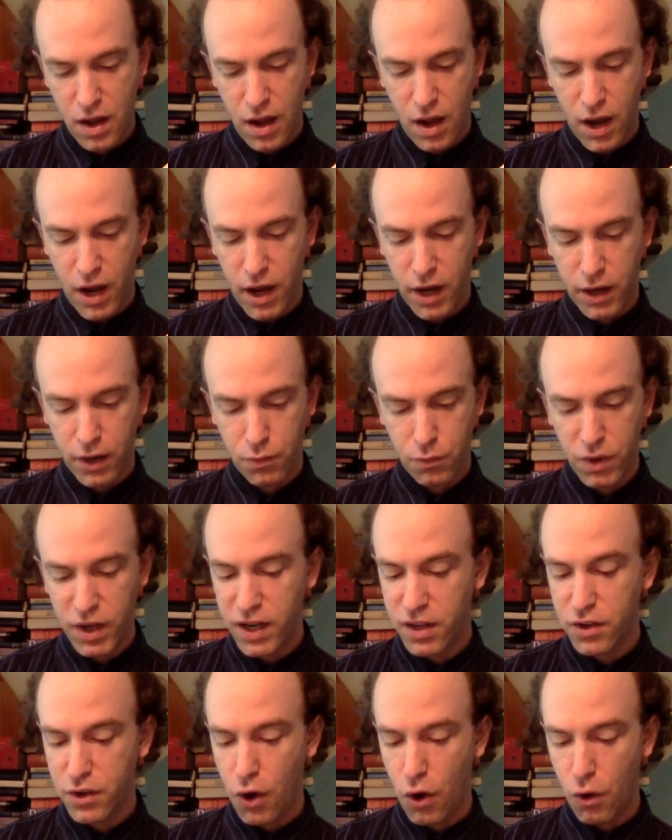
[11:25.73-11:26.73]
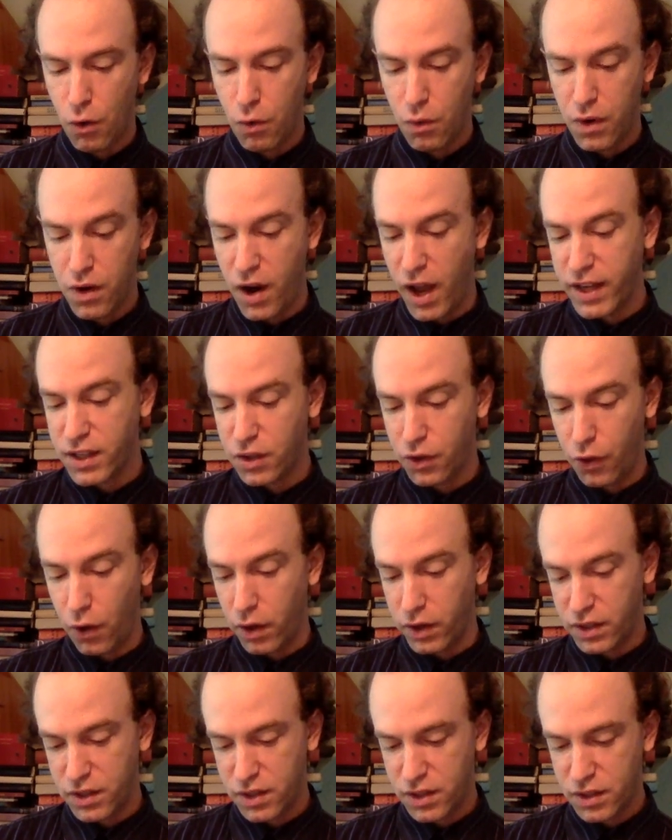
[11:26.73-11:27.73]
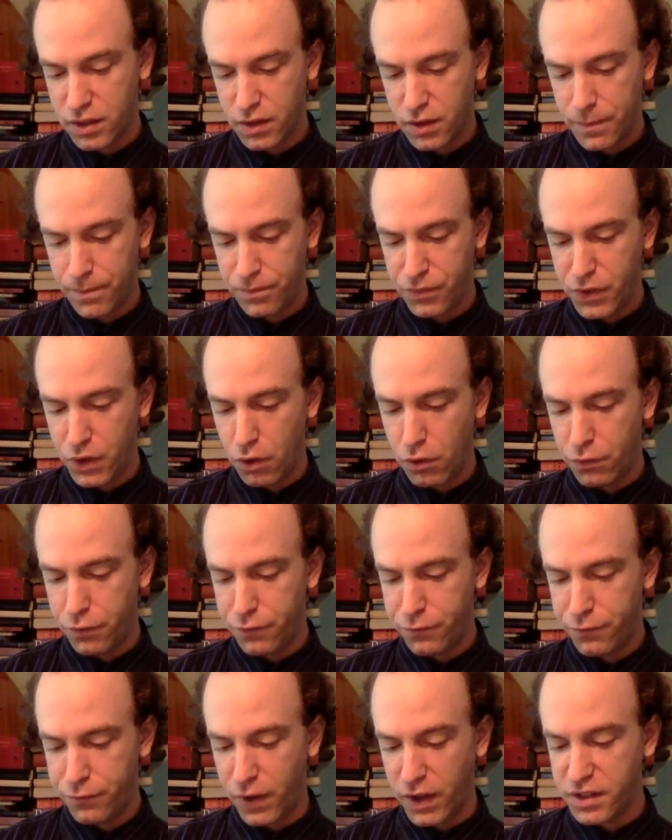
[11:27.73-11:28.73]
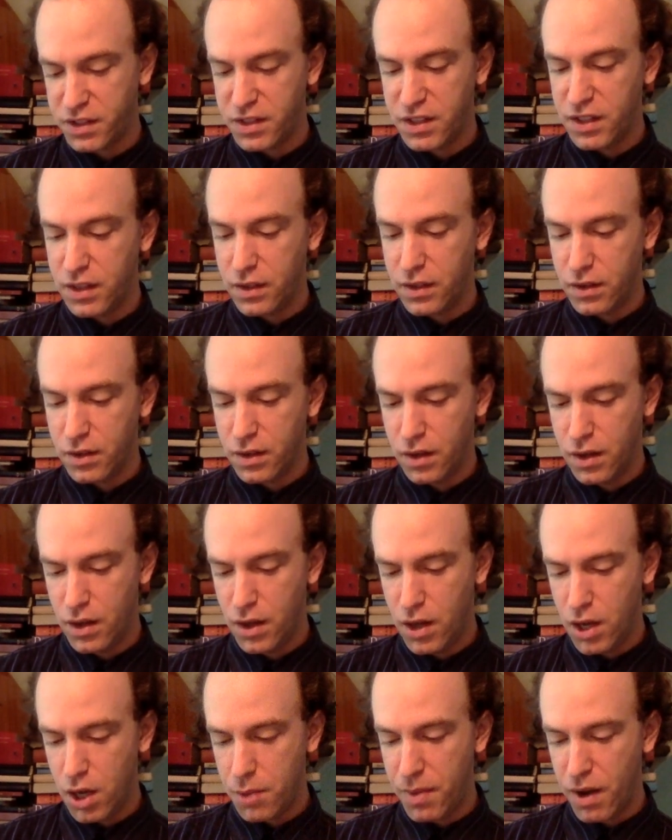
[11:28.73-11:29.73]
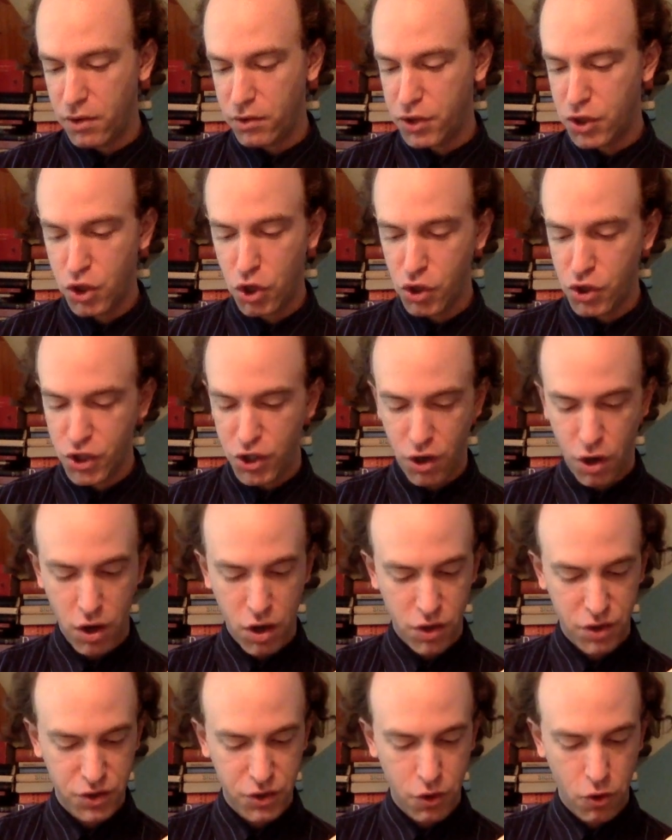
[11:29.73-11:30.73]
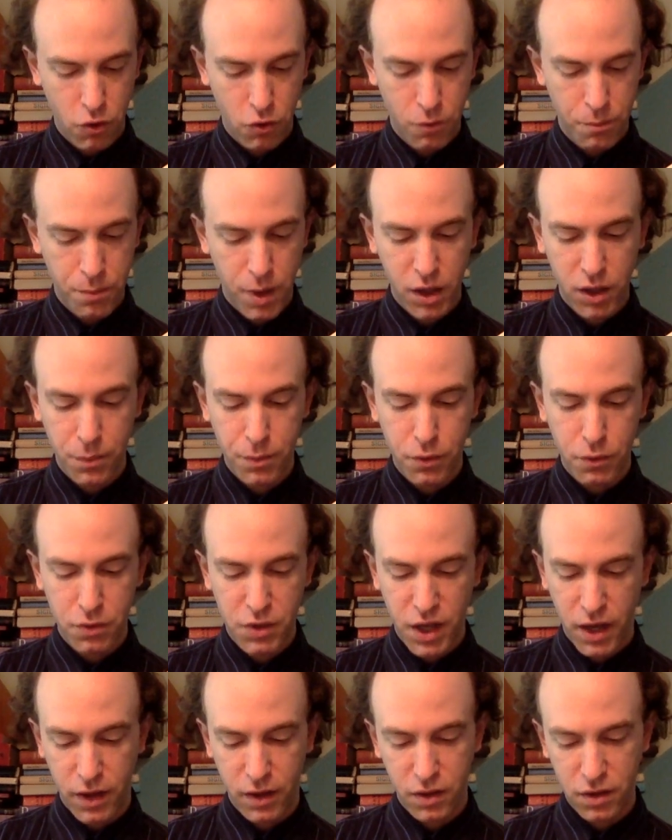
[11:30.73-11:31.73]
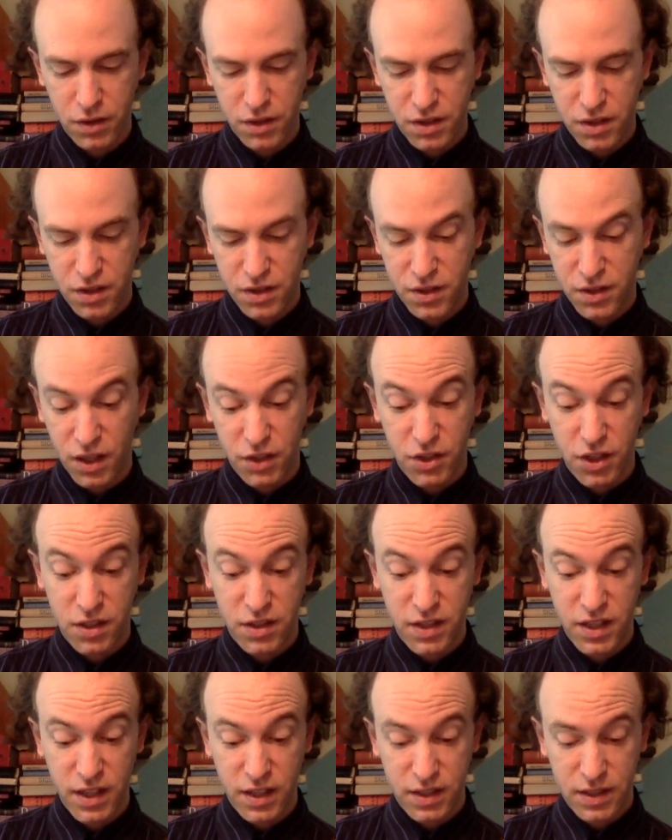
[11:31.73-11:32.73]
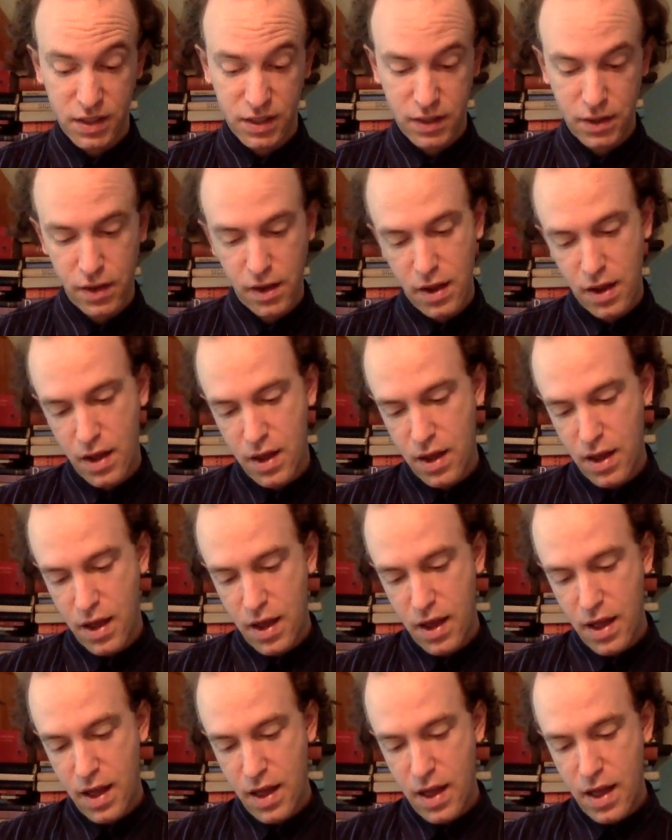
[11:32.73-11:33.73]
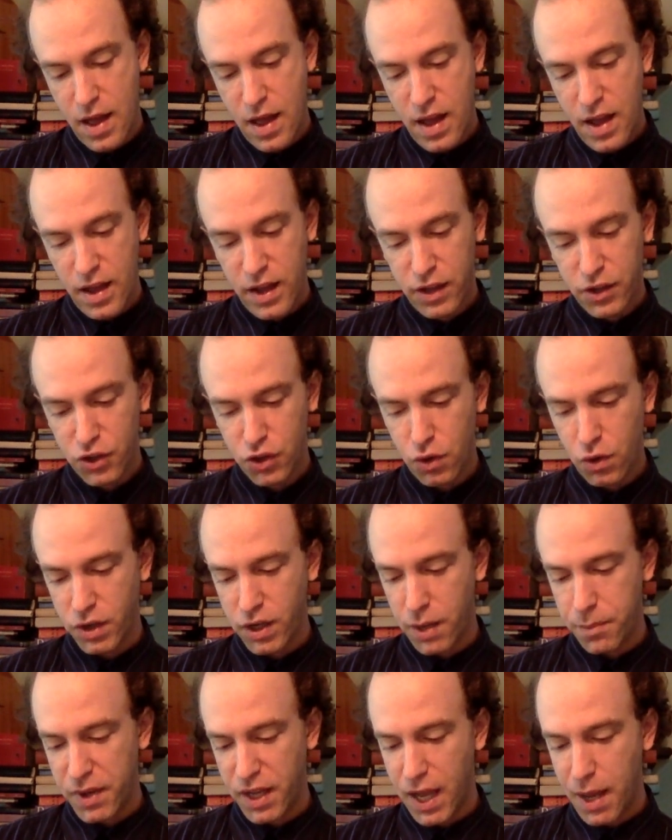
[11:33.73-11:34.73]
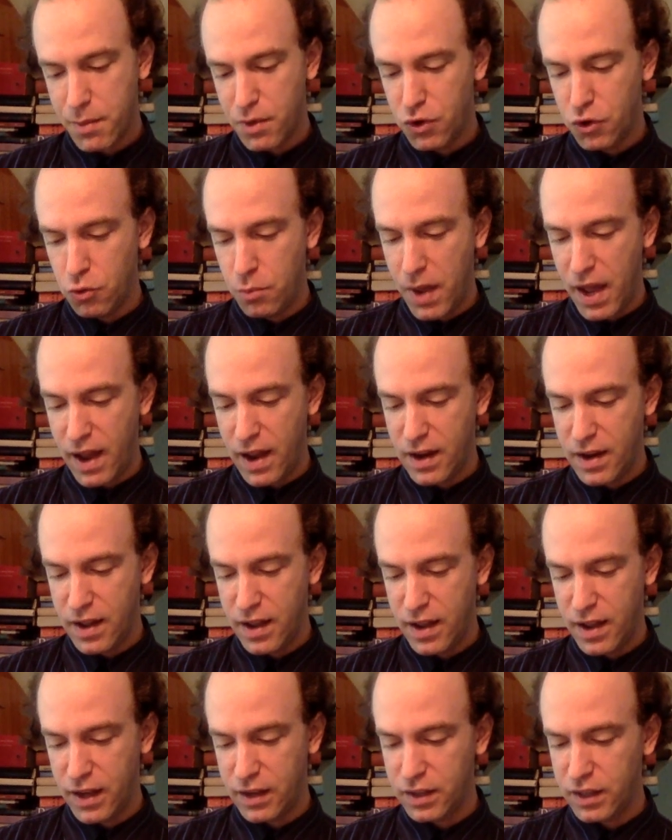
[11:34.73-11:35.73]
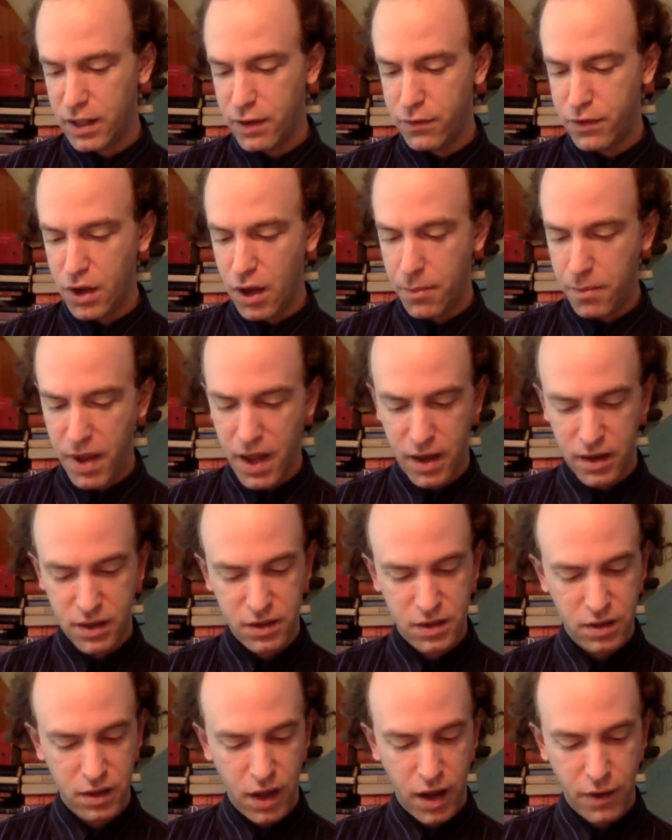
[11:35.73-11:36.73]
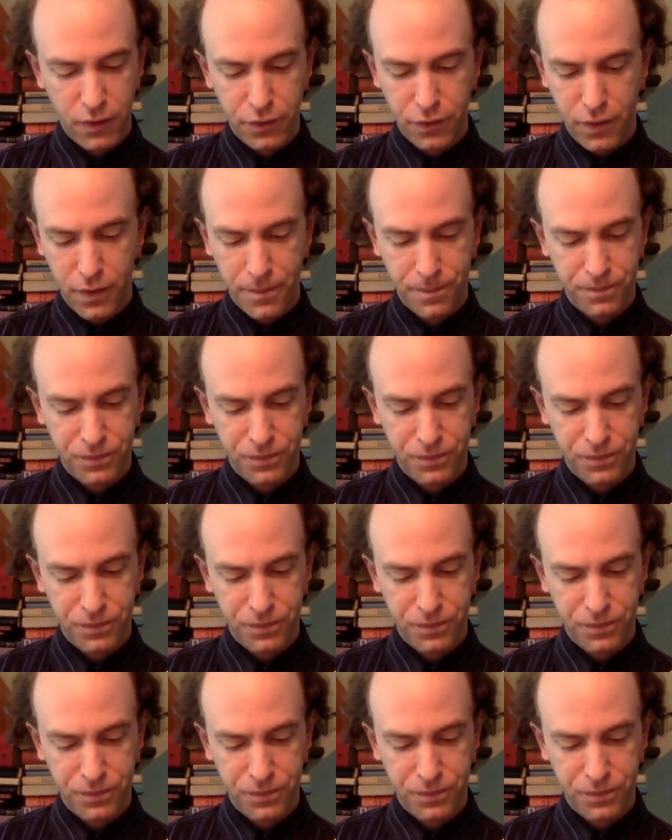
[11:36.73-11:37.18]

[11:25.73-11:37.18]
I read no night thoughts, no fustian about churchyards, no bugaboo tales such as this. In short, I became a new man and lived a man's life.